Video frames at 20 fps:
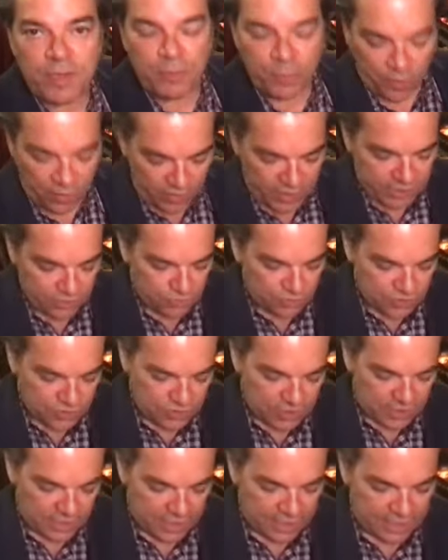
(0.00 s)
people are
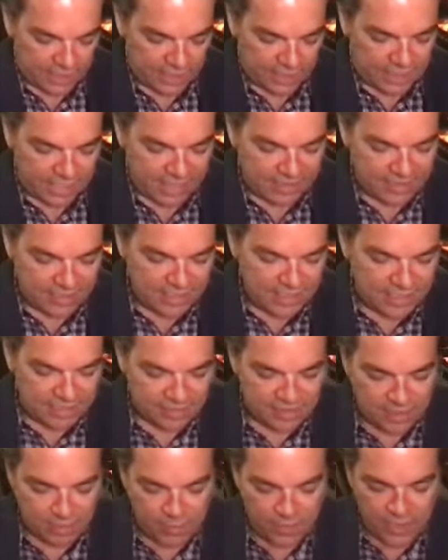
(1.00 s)
interested in it. And I see that
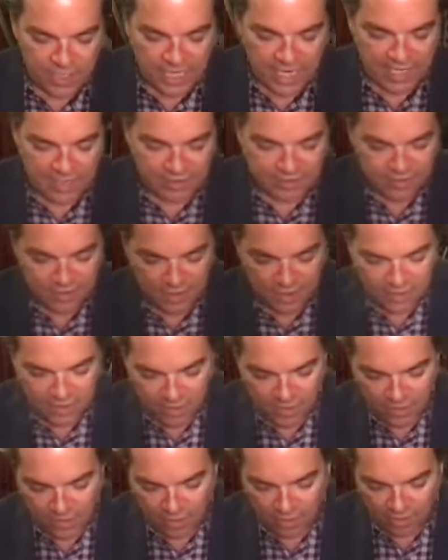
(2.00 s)
some of you guys
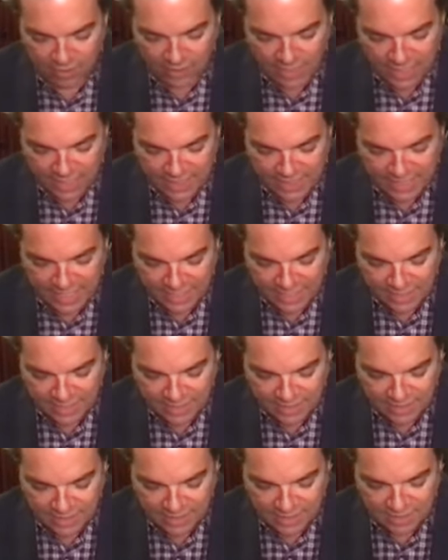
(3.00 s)
are liking that
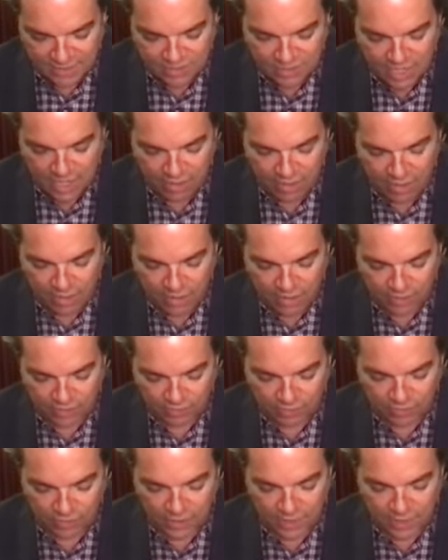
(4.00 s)
idea. Jerry, good to
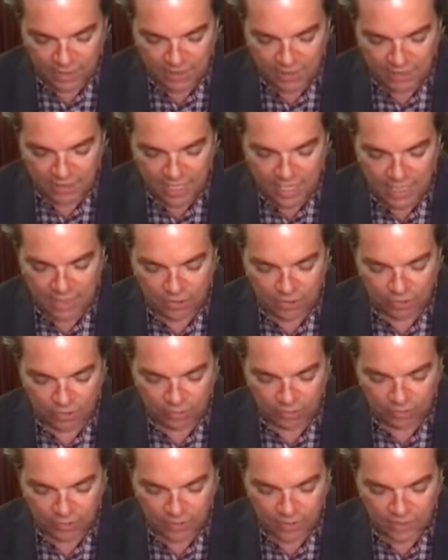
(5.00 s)
see you. Thank you.
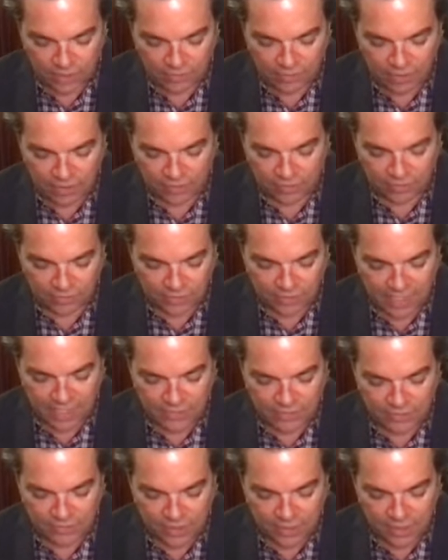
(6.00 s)
He says it
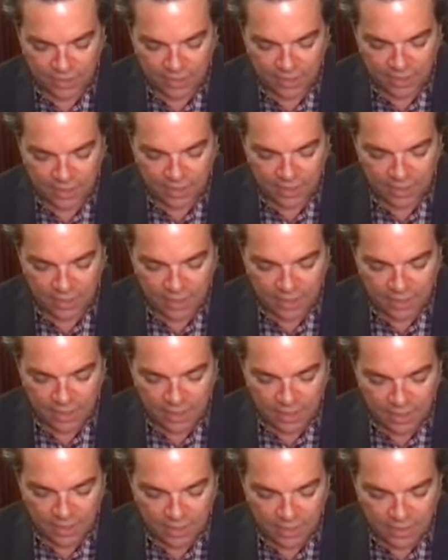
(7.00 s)
sounds good.
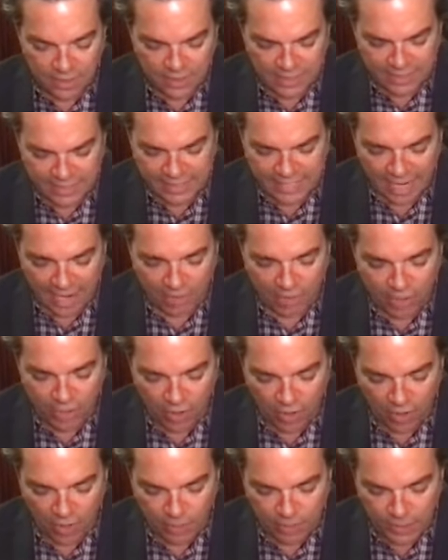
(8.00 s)
Gary
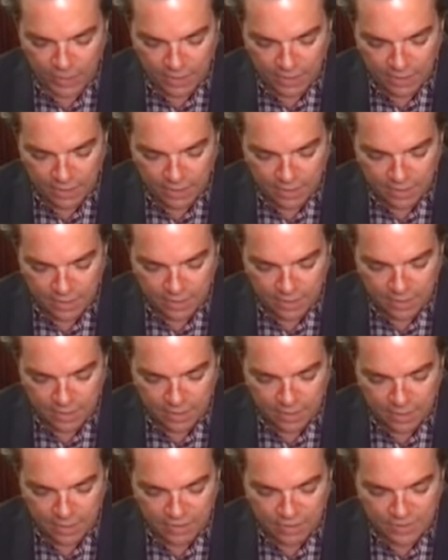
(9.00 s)
Hartman,
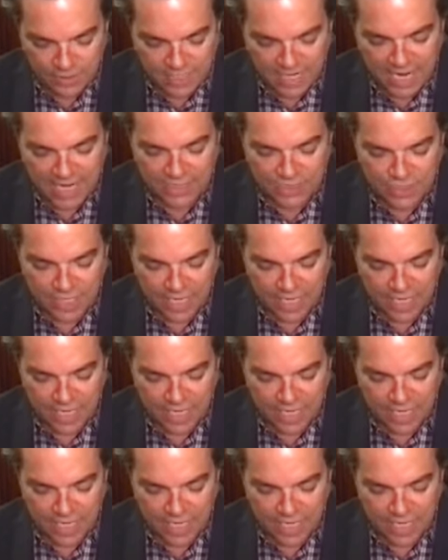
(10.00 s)
Scott